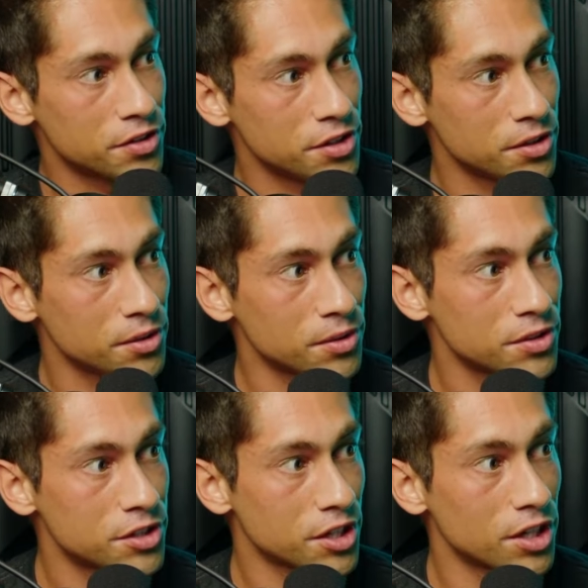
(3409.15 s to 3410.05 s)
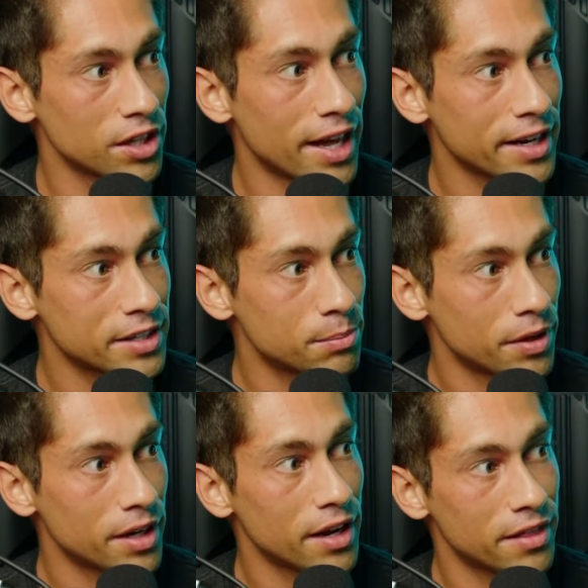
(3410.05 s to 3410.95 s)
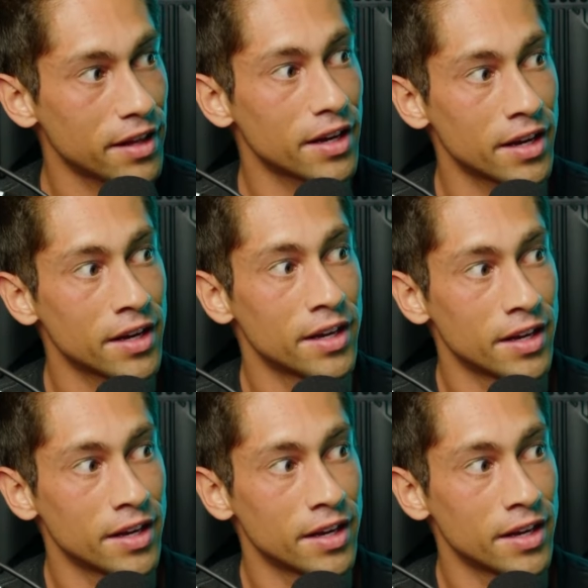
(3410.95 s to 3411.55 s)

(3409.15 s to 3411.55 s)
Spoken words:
to collect, but I think